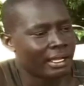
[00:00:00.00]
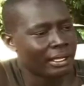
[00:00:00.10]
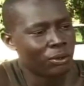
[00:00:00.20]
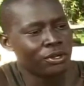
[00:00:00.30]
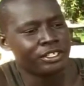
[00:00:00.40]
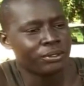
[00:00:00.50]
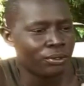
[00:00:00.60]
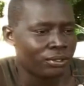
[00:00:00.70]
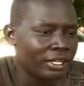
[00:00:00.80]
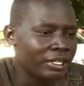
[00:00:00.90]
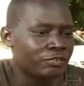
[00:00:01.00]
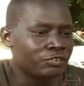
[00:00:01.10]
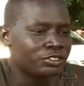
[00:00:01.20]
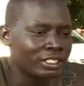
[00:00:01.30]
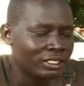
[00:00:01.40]
All in all, I have
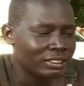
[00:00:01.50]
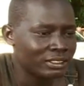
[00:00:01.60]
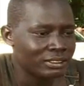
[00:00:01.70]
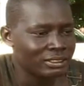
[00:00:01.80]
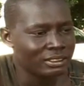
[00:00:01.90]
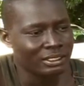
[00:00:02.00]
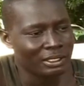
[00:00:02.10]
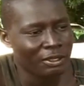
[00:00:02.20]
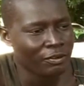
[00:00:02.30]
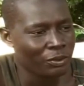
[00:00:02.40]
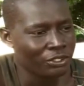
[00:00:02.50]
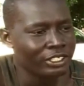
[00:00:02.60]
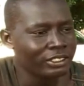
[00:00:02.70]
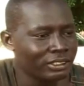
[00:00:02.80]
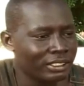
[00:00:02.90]
to tell
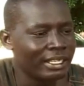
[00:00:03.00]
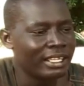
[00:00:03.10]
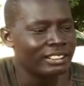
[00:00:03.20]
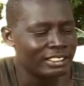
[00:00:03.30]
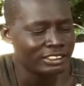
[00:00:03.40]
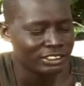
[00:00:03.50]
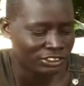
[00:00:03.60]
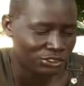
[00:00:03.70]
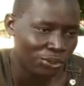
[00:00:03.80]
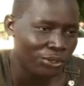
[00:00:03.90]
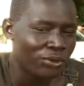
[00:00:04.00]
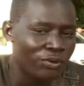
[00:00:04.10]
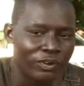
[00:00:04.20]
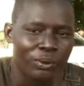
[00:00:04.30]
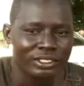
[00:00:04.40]
everybody that this soil
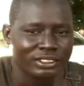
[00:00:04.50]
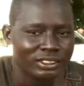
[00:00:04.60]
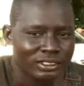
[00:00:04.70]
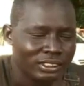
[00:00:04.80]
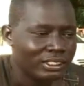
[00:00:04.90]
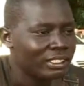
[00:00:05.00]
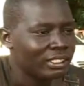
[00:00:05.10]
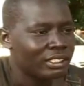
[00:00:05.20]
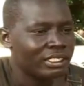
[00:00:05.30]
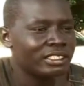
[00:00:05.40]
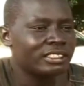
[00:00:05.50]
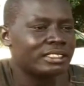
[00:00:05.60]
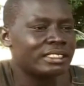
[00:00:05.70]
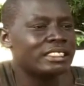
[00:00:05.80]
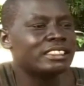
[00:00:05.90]
of ours
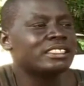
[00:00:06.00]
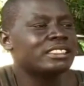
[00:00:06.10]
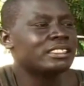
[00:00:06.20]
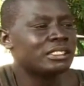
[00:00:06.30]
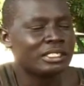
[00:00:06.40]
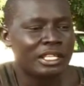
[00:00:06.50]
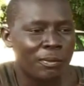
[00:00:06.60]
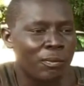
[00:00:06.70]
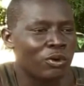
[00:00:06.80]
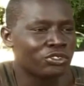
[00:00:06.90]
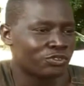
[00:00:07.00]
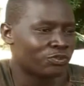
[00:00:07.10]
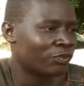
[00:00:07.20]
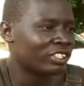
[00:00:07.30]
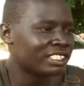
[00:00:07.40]
is the most
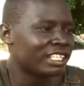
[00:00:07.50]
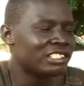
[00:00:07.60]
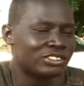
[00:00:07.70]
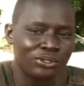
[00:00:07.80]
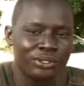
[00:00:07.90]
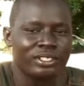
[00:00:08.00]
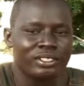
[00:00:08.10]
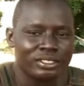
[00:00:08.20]
fertile soil.